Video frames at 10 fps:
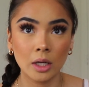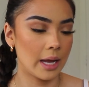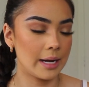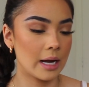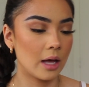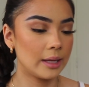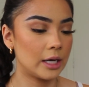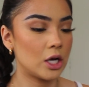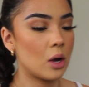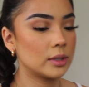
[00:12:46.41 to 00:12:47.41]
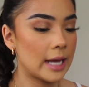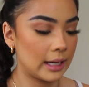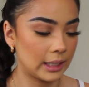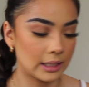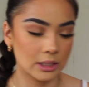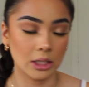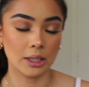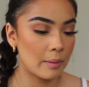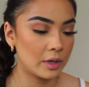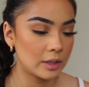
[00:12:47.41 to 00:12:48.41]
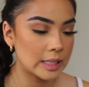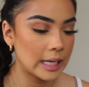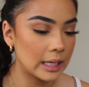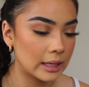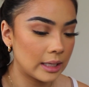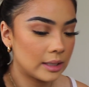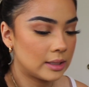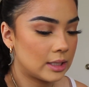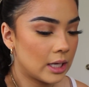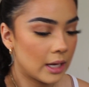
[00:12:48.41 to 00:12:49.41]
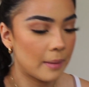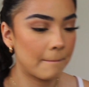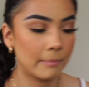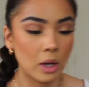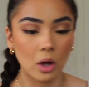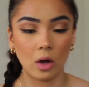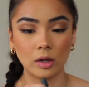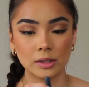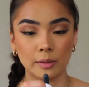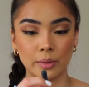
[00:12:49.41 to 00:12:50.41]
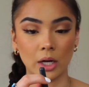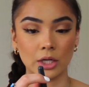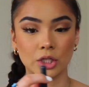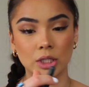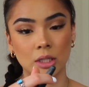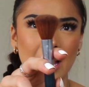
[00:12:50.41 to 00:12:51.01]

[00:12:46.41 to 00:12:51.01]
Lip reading: And now that nose highlight is done, I'm going to take this Ulta brush.